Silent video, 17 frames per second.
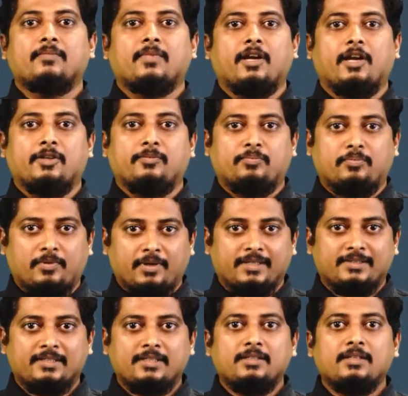at
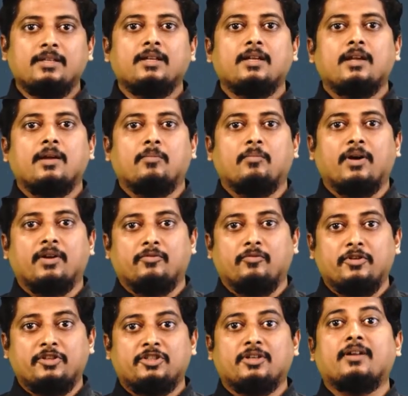present, but
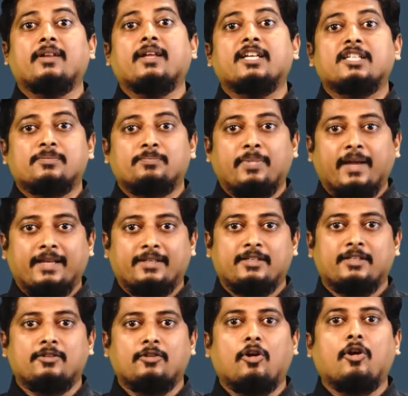which are
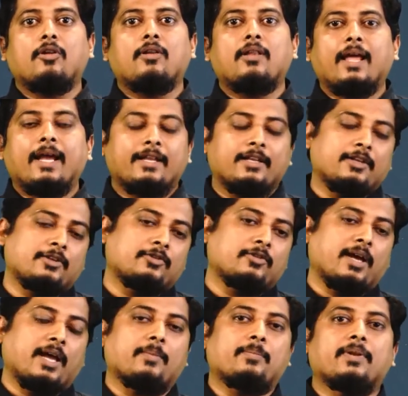expected or likely
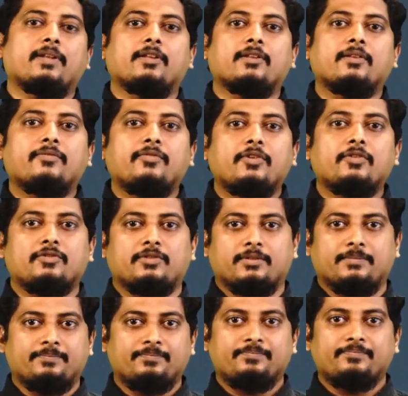to happen in the
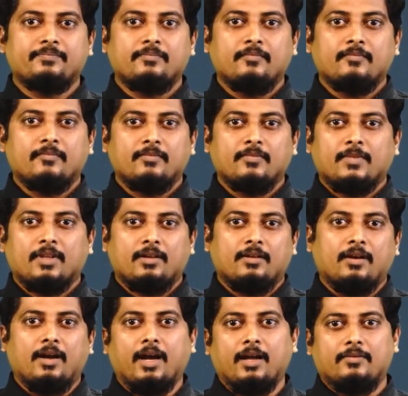future.
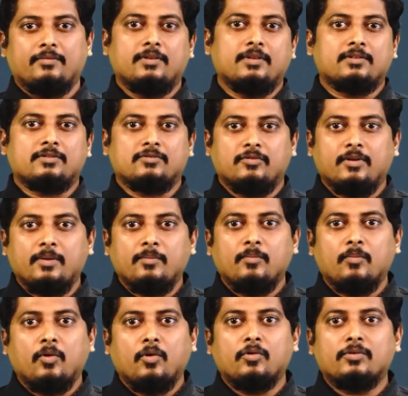I will
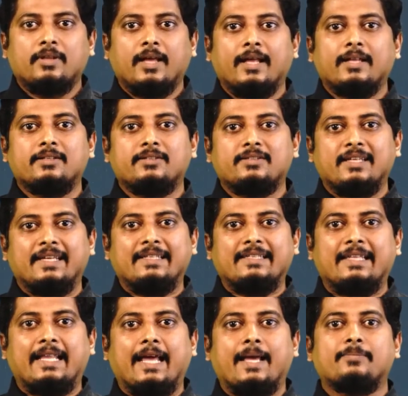swim more than
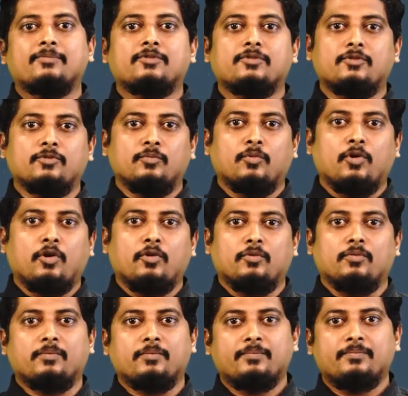10 laps
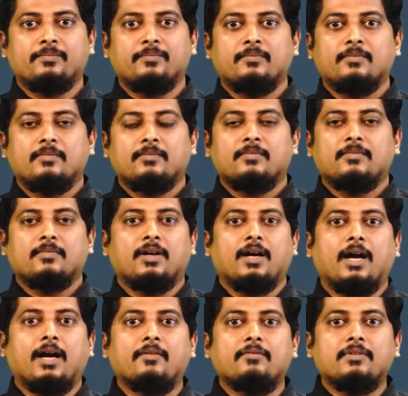tomorrow.
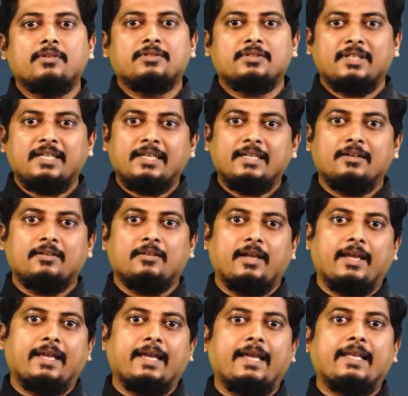I will see her
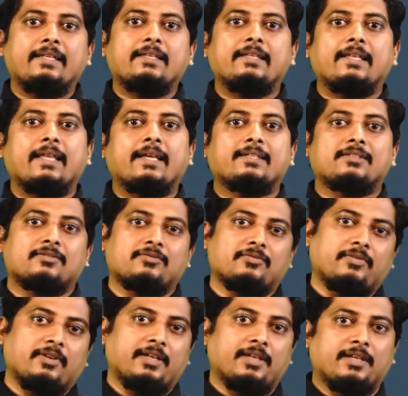again next
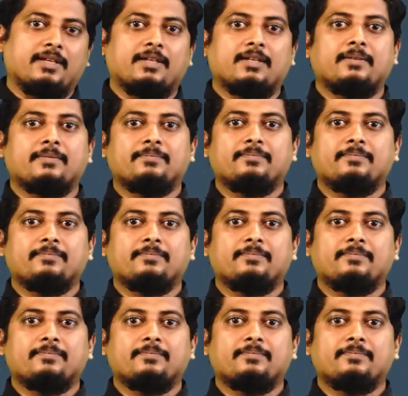week.